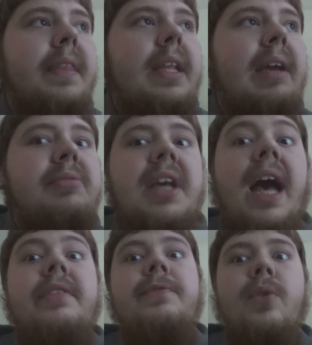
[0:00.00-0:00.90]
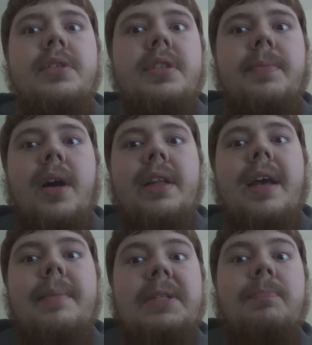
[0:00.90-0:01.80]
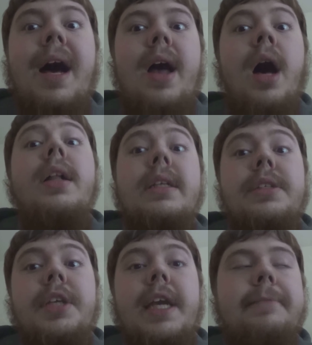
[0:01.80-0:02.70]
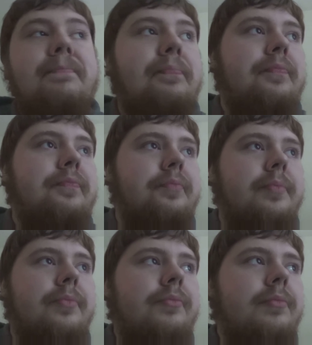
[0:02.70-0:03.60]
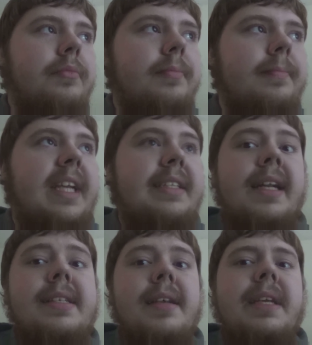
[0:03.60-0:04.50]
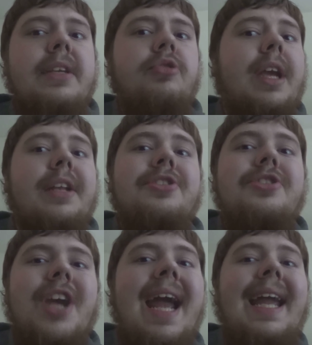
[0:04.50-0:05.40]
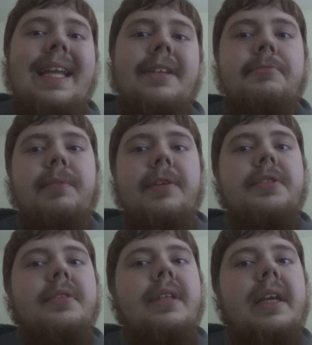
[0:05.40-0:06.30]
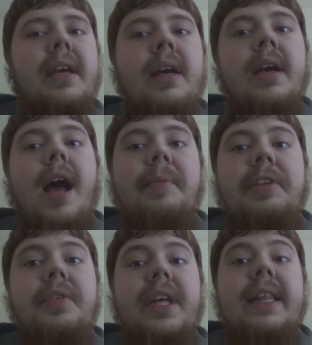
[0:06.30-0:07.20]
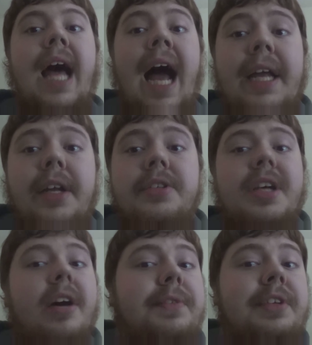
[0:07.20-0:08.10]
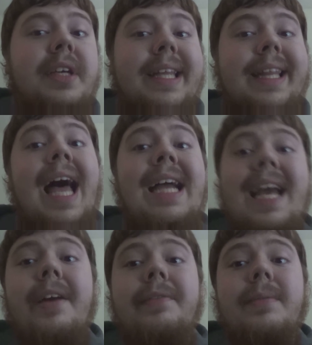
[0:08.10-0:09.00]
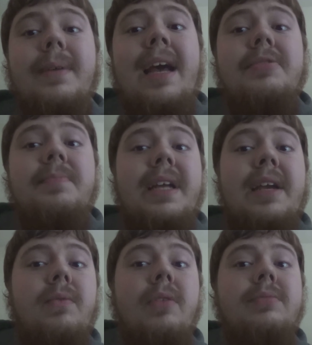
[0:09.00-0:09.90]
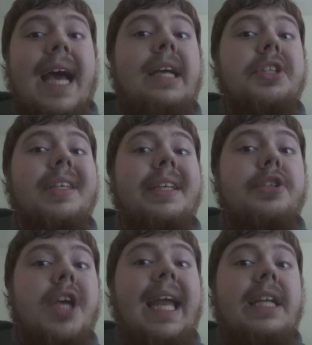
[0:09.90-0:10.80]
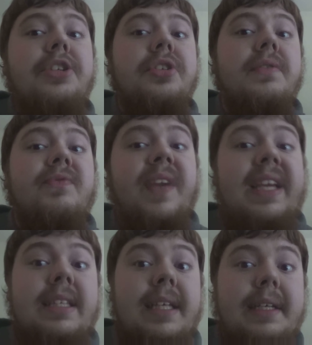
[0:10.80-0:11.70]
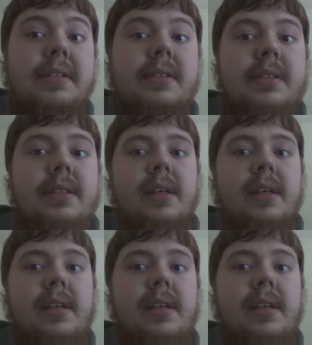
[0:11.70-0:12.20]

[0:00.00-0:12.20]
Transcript: It was kind of forced upon them. It's biology. It's not something you can change personally. I mean, you can lie to yourself and you can lie to everyone else, but it won't actually change your feelings.